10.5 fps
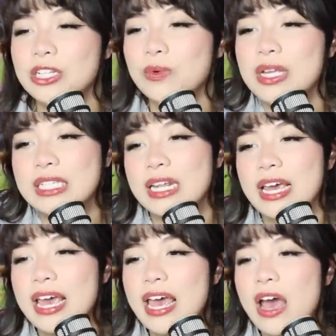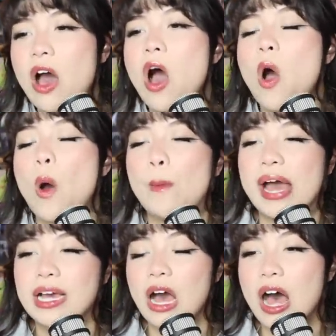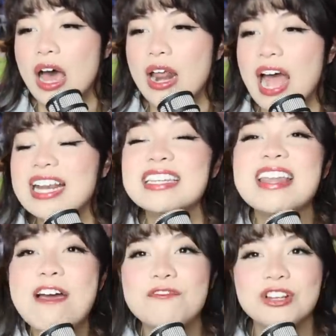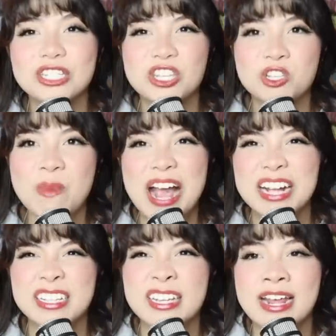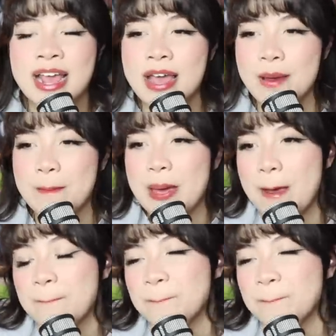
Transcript: It wasn't him. Oh my God. I never suspected him.